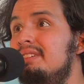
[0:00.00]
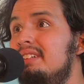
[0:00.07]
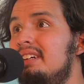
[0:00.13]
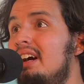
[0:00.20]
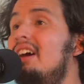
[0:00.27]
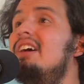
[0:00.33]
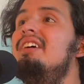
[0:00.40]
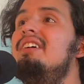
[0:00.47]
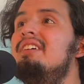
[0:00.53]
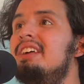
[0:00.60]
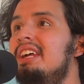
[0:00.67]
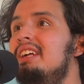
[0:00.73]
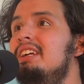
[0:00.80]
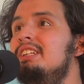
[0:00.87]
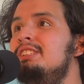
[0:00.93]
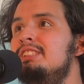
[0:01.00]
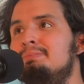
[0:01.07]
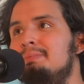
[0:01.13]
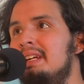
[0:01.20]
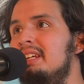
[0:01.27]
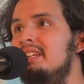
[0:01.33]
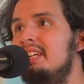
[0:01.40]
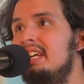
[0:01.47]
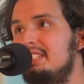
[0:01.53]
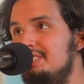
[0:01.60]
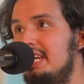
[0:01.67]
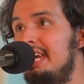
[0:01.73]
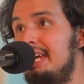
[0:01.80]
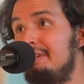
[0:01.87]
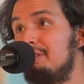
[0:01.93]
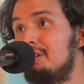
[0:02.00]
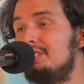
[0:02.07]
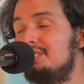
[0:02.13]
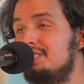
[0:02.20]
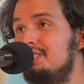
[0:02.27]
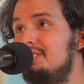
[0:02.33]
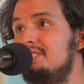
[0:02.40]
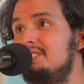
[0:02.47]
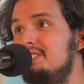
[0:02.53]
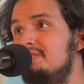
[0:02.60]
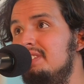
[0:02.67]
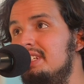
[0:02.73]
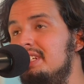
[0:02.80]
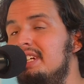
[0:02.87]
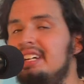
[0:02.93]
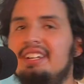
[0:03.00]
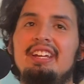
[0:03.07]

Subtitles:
Oh, okay. I have a crush on her. She's fucking hot.